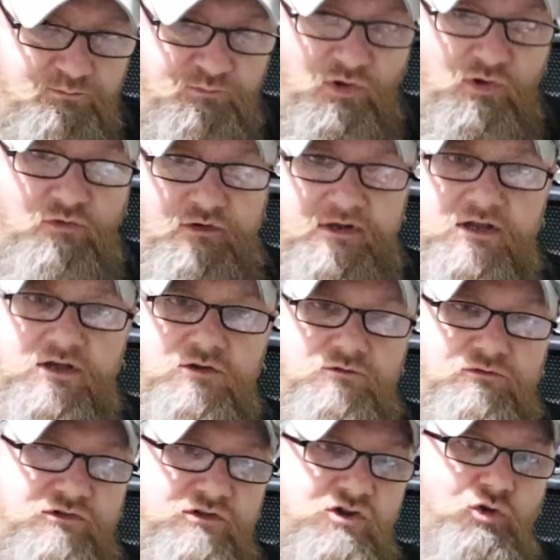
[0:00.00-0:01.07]
brewery
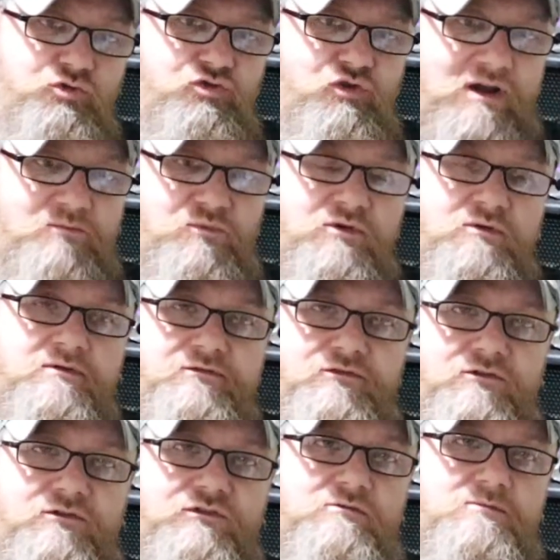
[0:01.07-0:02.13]
who's contract brewing
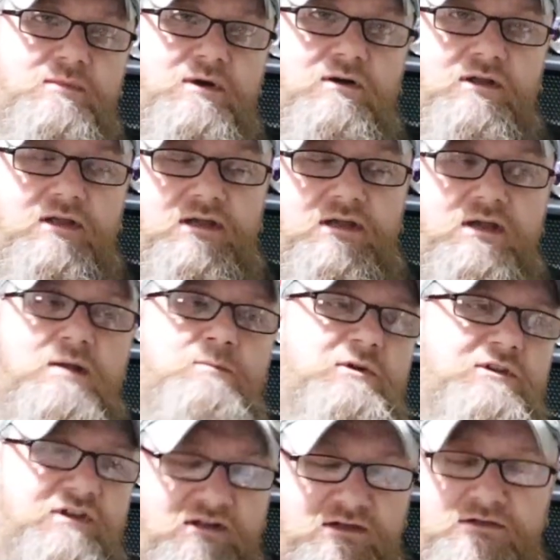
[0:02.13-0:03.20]
for a supermarket.
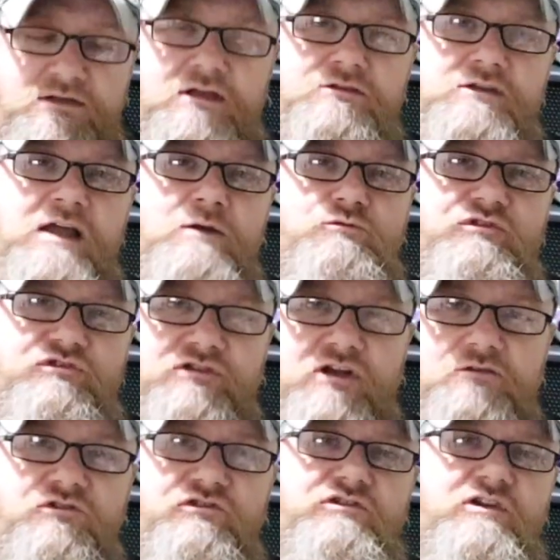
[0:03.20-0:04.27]
But that will just
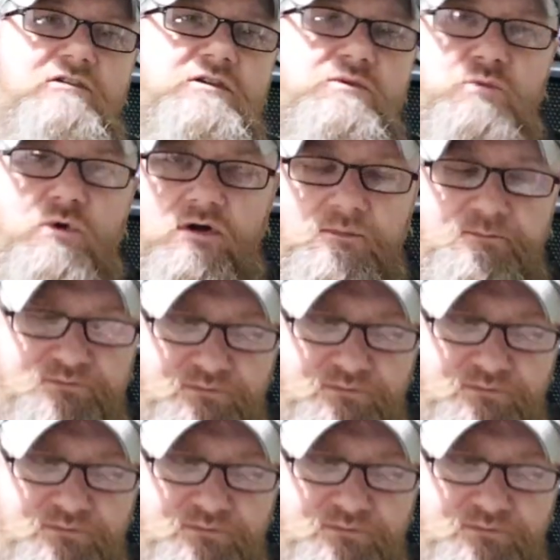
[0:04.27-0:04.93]
go to show you what,